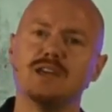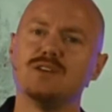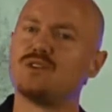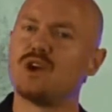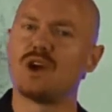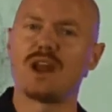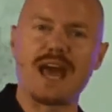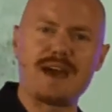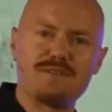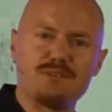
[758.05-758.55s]

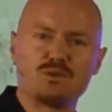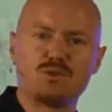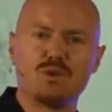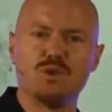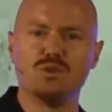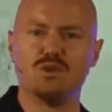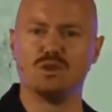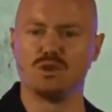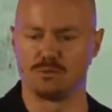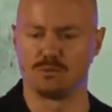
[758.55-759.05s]
You've got to have a
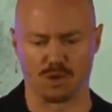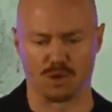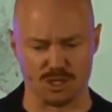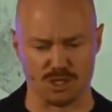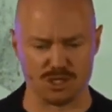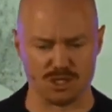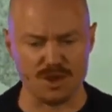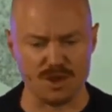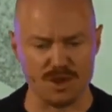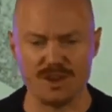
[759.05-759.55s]
room
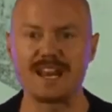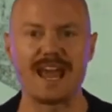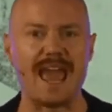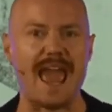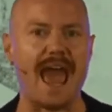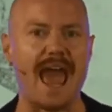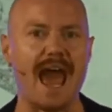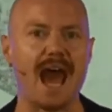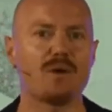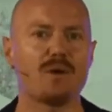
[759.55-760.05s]
or a
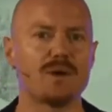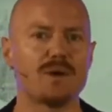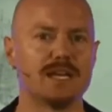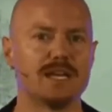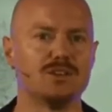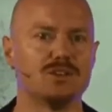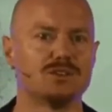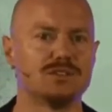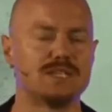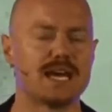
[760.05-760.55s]
certain hour
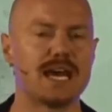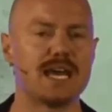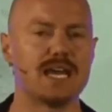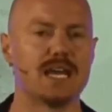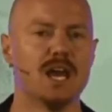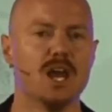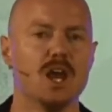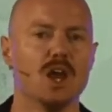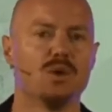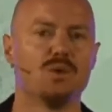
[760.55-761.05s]
in your
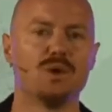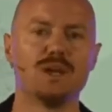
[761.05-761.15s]
day